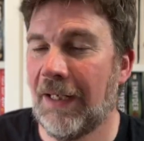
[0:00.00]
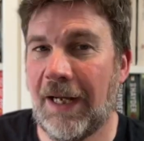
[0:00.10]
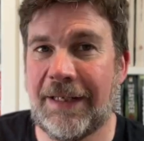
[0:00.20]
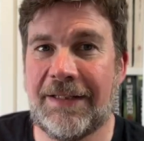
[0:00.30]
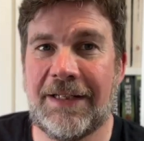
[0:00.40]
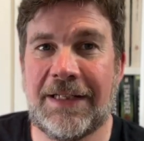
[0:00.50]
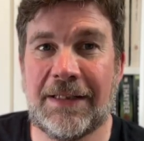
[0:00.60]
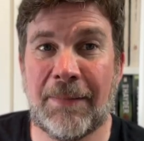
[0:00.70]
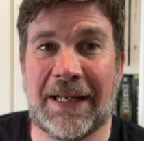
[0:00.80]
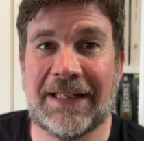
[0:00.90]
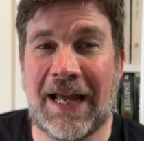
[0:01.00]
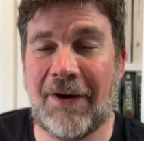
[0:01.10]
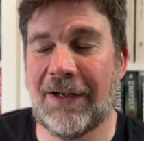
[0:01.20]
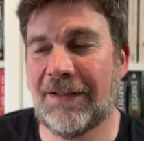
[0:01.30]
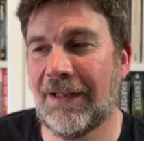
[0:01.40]
And indeed, the main
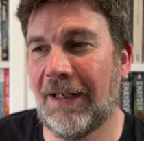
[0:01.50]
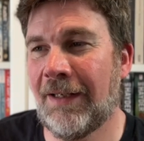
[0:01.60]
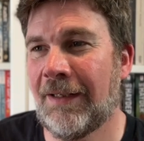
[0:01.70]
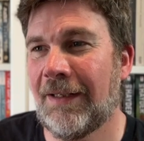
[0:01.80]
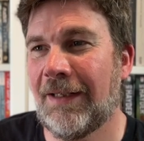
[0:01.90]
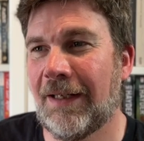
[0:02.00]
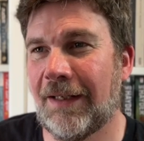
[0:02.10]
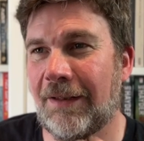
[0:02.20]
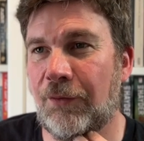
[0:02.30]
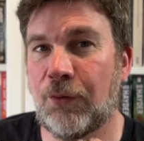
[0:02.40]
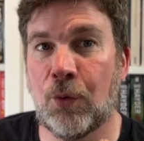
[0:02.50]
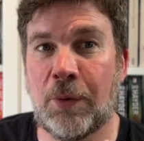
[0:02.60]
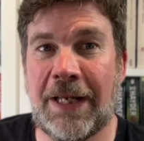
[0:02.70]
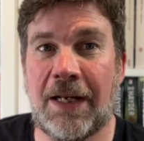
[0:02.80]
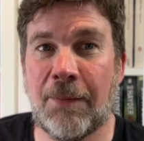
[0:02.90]
character uh, who's
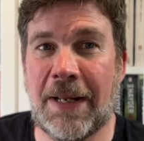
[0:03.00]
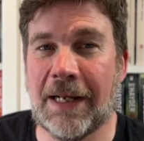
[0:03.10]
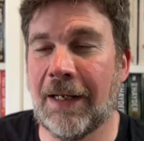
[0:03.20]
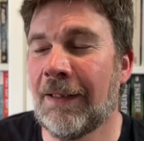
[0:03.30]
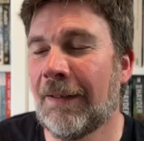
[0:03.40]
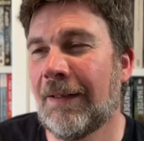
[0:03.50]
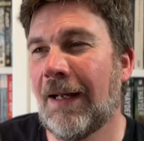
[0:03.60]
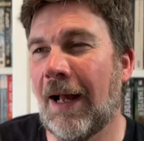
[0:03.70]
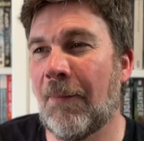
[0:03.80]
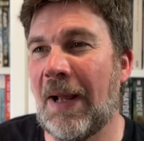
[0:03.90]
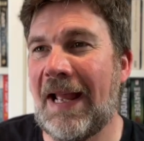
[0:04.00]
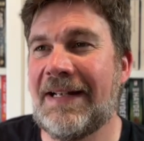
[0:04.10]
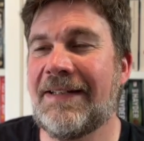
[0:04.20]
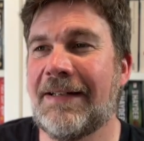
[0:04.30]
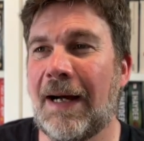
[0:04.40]
called Killer Miller um,
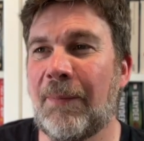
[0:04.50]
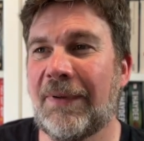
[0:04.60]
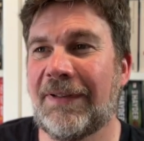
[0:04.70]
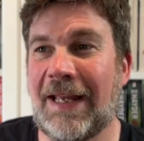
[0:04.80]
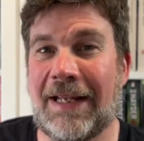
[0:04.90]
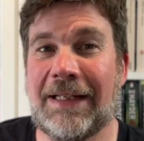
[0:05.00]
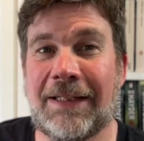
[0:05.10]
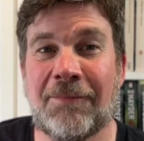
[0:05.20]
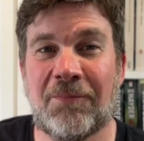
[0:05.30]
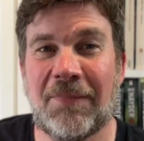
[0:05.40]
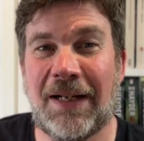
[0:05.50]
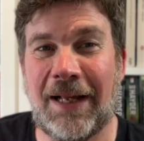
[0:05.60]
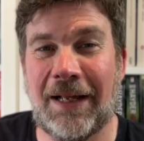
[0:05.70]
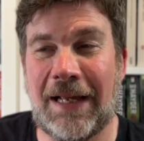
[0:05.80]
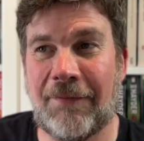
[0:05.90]
ends up getting
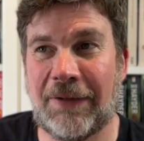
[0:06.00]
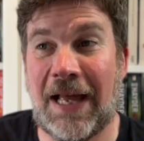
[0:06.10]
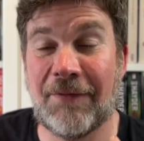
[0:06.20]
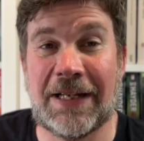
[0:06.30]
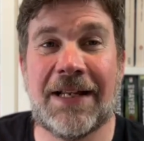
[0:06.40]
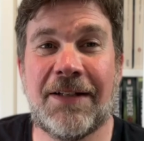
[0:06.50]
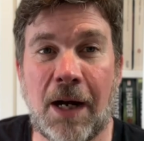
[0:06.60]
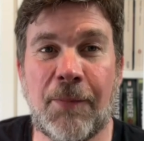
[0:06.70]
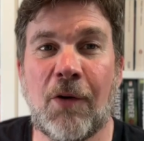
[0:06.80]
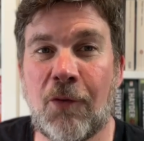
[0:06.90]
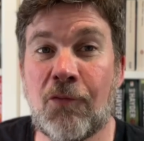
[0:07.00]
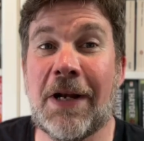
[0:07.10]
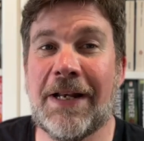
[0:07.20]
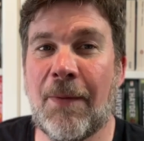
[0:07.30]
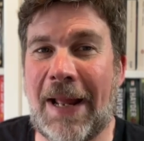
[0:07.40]
uh, having, having a dime novel
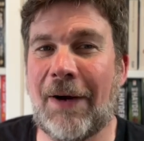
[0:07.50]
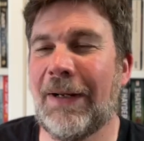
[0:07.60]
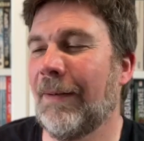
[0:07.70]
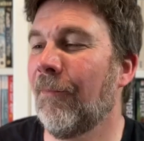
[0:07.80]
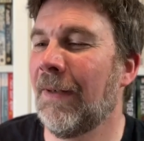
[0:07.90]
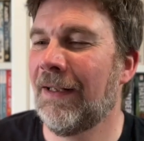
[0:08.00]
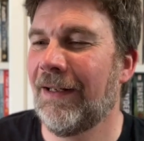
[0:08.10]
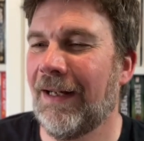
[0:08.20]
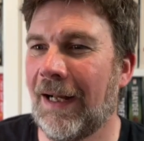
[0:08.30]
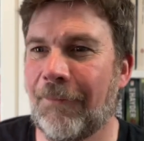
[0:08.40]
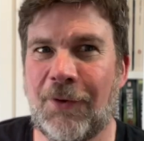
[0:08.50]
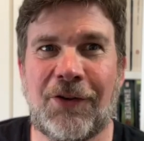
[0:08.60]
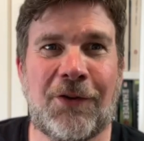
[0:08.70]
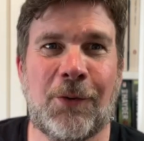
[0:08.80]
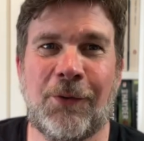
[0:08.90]
written about him um, which
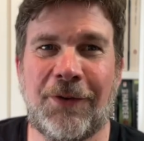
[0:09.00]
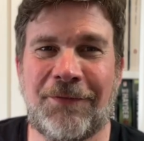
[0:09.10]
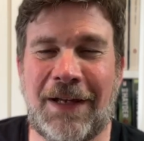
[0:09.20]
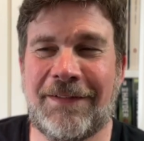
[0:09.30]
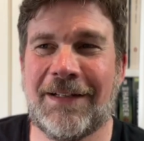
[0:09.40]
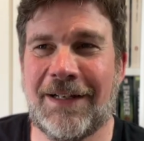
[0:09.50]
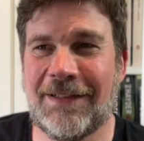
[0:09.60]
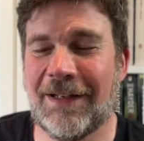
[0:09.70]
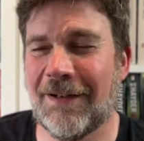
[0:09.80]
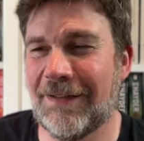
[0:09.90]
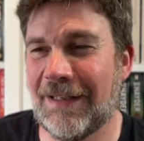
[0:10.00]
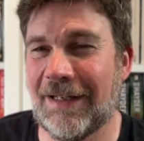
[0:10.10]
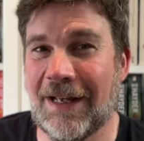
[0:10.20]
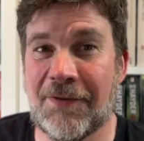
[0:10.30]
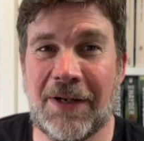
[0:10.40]
I thought was a fascinating
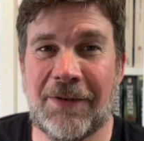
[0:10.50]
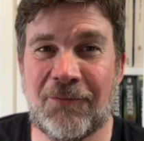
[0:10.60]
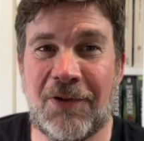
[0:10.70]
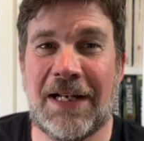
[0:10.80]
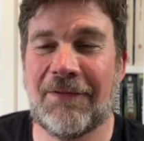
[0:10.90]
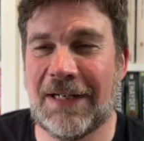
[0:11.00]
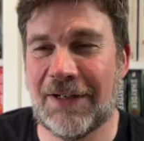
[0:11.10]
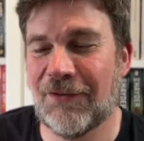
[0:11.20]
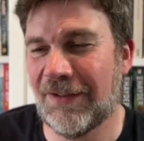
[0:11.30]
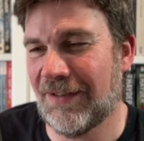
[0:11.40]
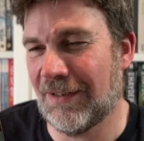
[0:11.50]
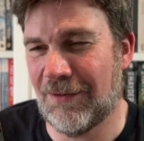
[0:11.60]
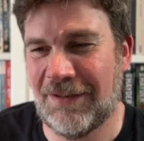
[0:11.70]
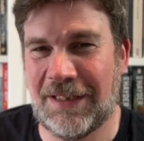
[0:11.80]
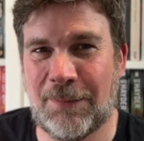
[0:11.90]
idea and, and really, really interesting.
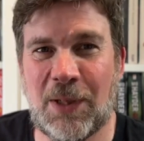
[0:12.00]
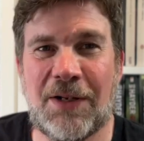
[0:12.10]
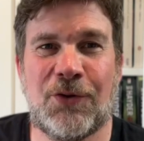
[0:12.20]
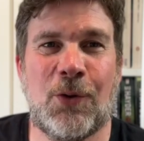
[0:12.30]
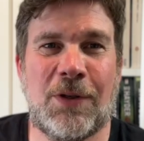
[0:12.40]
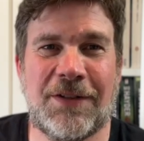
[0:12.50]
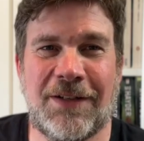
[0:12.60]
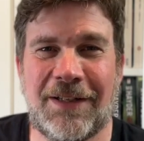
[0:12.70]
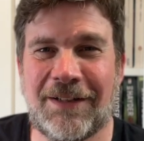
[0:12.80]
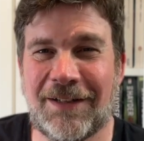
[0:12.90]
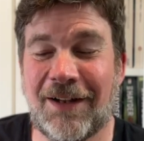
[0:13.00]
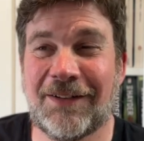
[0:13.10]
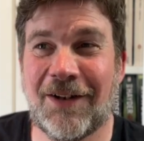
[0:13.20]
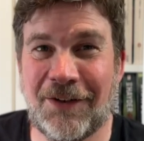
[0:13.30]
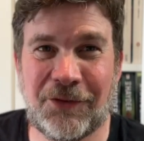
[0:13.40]
You see him like talking to the
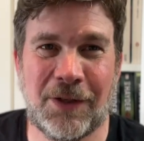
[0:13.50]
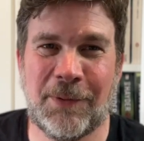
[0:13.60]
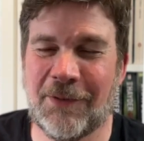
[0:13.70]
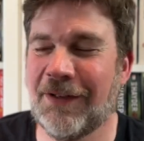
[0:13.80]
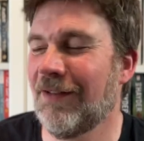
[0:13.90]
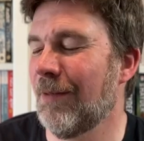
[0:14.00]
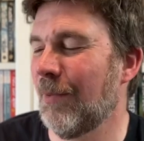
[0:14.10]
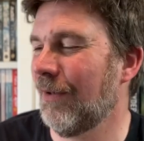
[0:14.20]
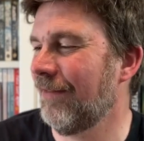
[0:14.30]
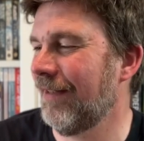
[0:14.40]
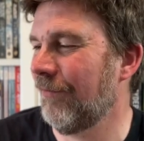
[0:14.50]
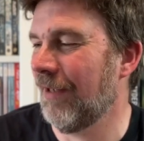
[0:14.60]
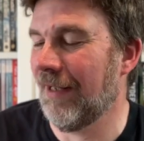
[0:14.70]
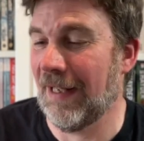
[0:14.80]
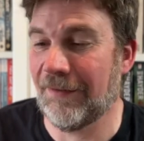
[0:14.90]
guy who's going to be writing the book and stuff
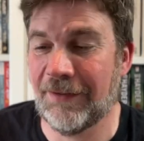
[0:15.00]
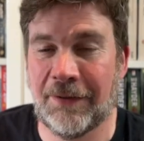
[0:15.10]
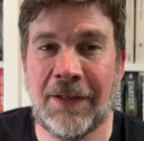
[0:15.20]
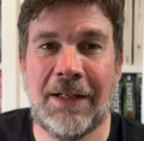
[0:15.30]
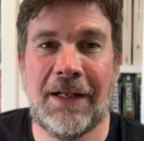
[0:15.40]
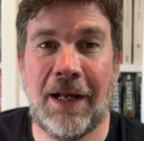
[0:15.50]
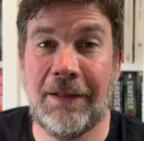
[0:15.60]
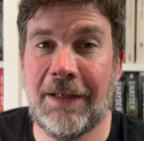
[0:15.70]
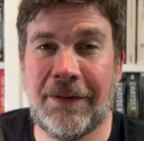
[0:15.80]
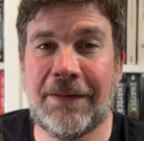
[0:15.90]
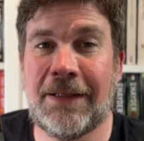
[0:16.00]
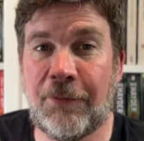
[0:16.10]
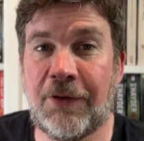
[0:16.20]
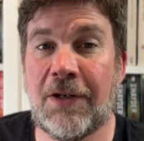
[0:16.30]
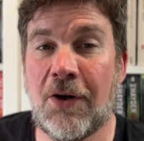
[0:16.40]
like that. So uh, there
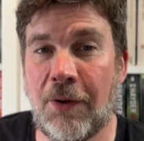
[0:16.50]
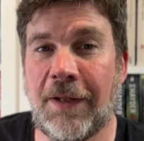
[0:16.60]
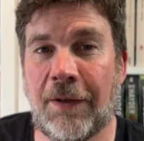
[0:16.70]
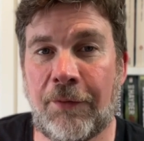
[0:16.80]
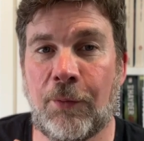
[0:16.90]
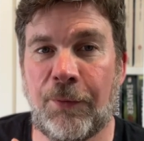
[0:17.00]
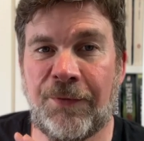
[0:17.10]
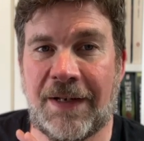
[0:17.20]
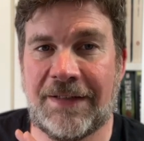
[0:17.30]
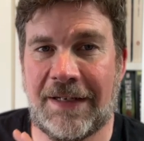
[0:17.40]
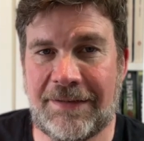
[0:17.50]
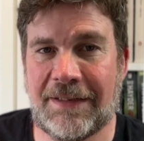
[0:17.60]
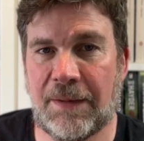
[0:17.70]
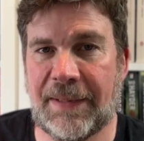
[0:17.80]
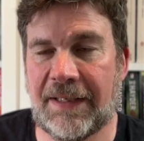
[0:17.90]
was a lot that I thought was
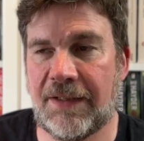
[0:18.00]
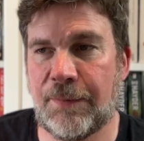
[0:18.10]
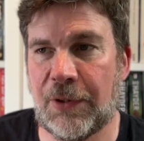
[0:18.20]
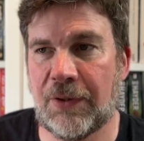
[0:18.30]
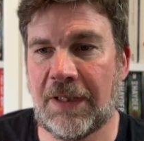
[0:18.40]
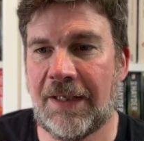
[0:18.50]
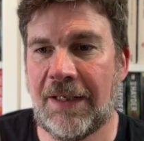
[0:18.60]
fantastic about this book.